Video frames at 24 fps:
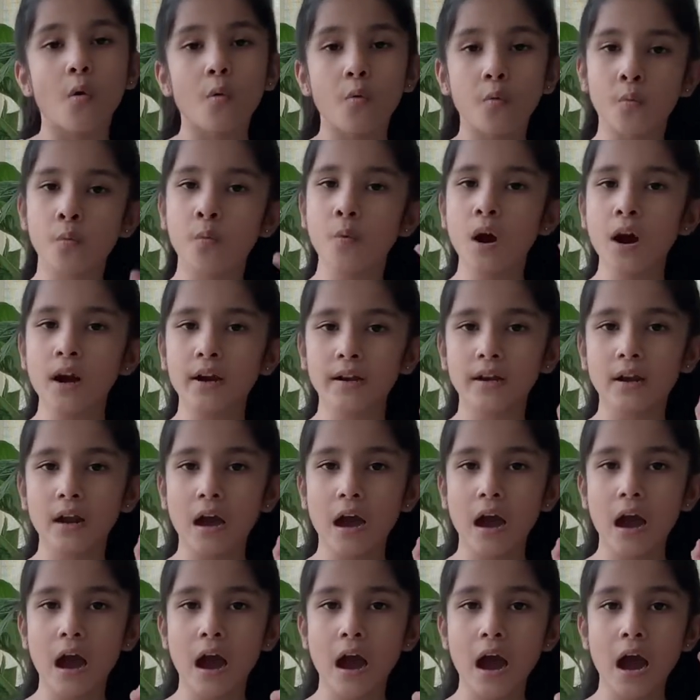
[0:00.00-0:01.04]
One,
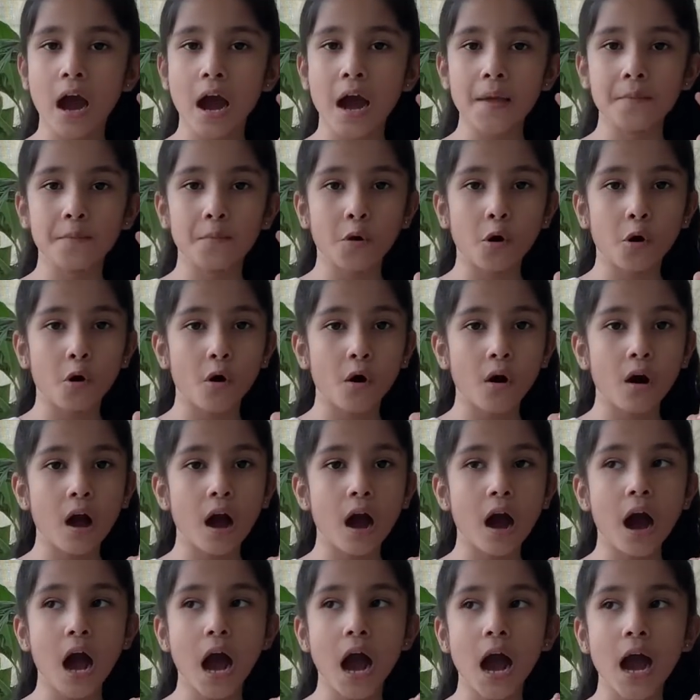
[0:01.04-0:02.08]

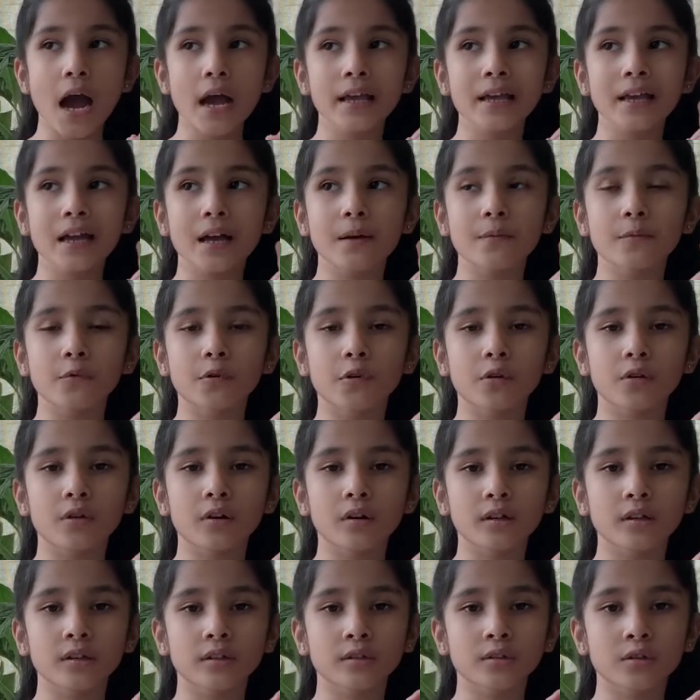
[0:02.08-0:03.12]
I am
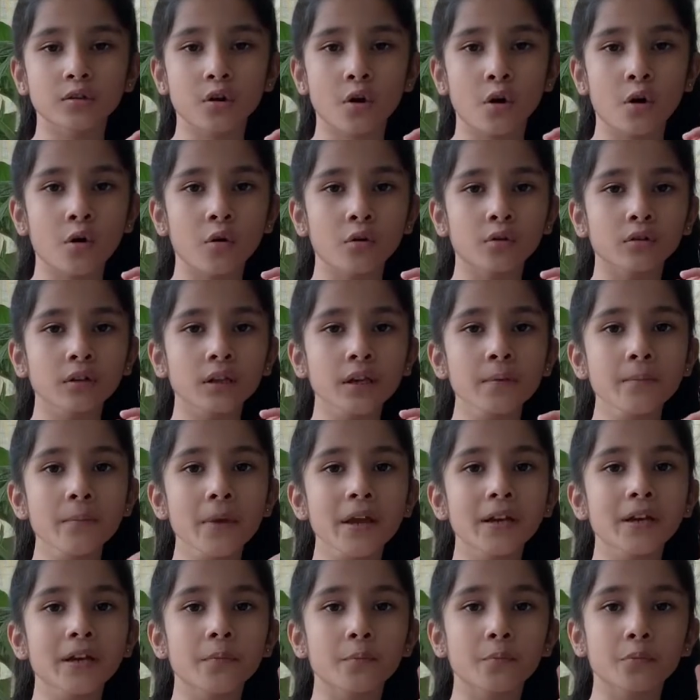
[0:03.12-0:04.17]
going to only make
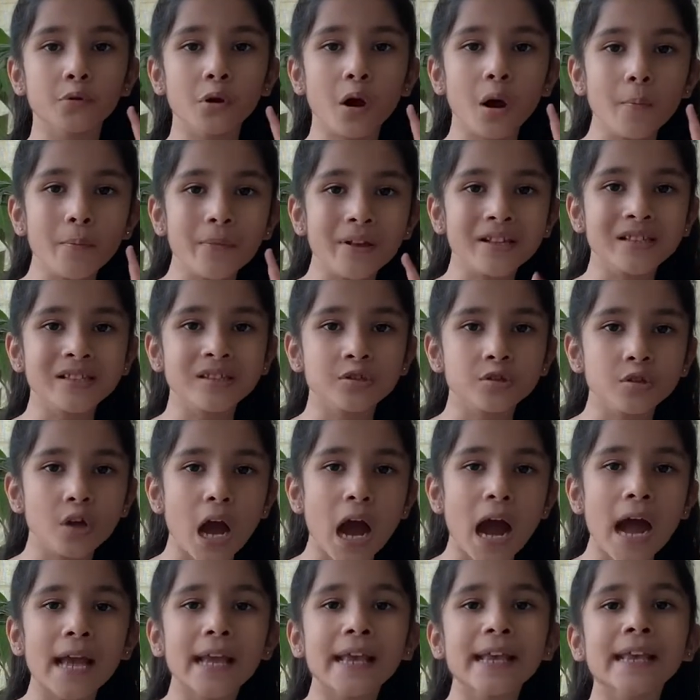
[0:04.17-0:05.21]
a promise
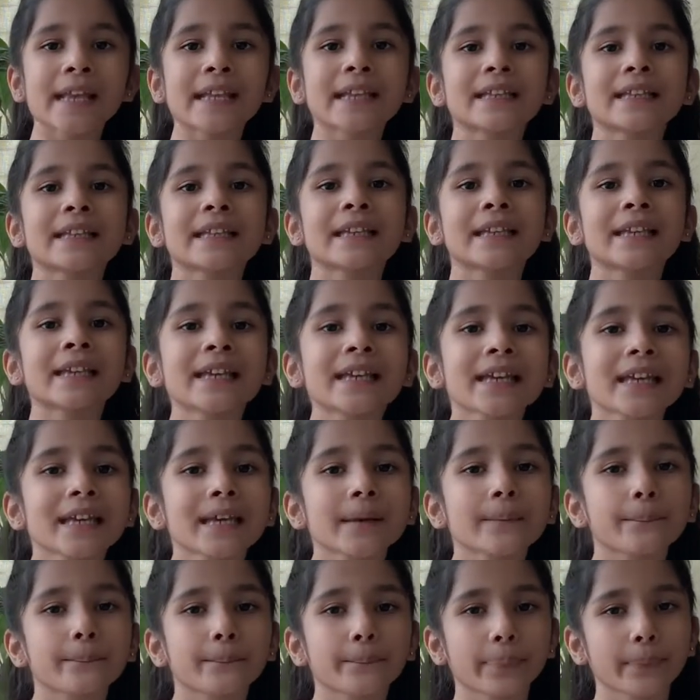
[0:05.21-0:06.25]
I can
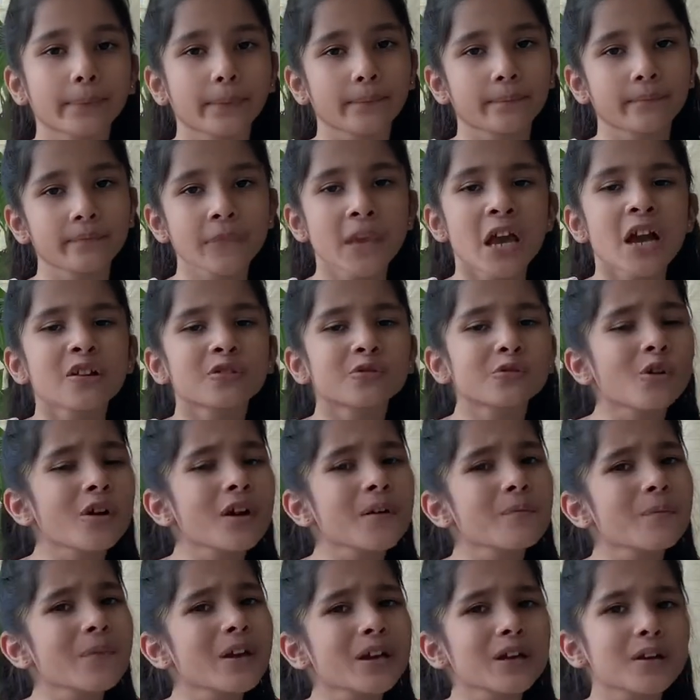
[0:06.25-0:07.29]
keep. Don't
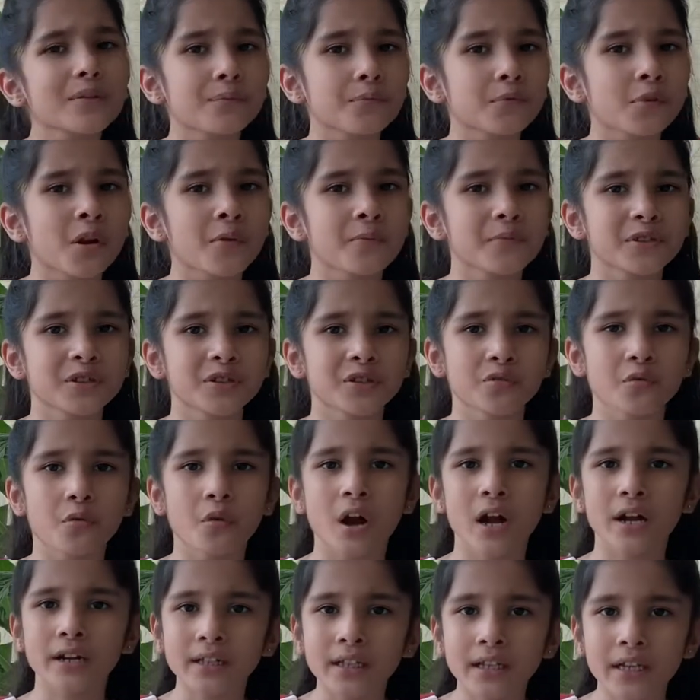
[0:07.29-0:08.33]
make a promise you
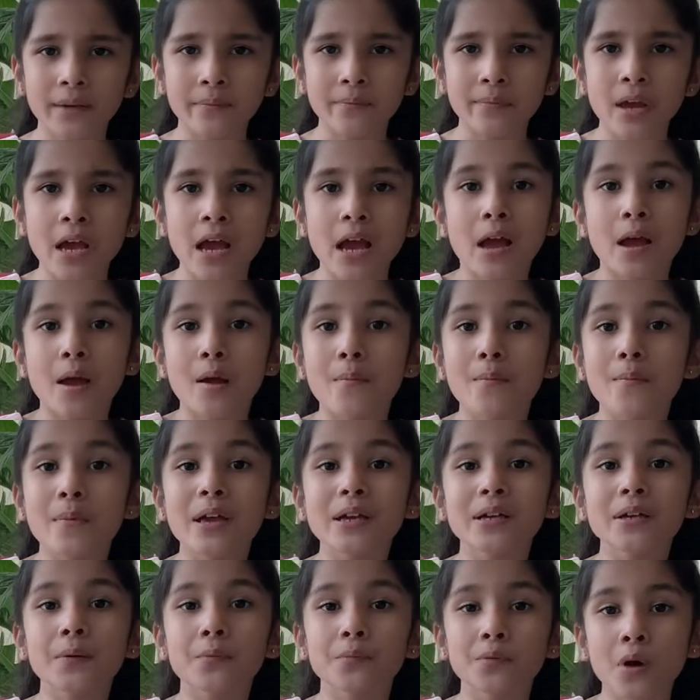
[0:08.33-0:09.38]
can't keep. Make
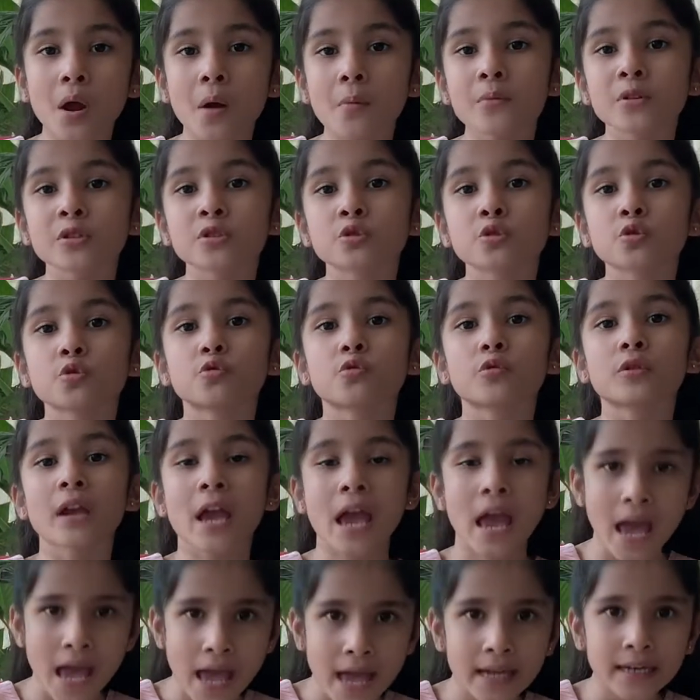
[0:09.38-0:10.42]
a promise you
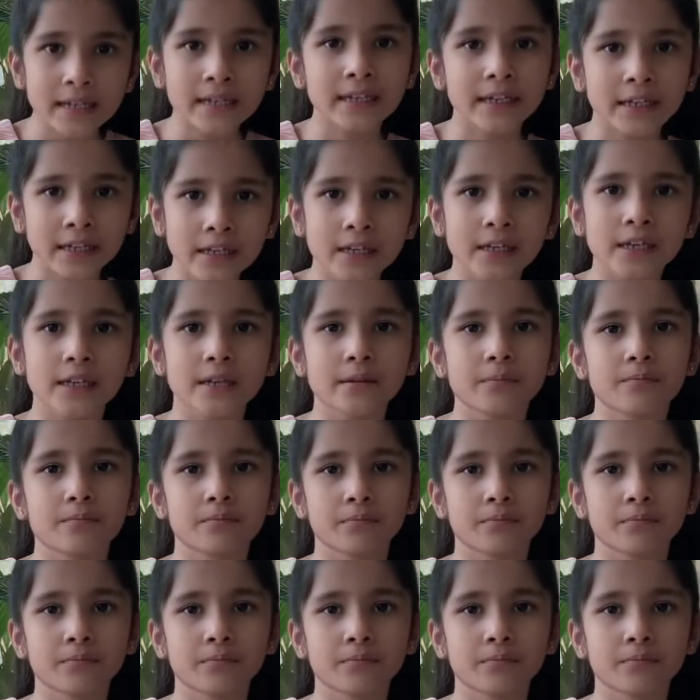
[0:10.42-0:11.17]
can keep.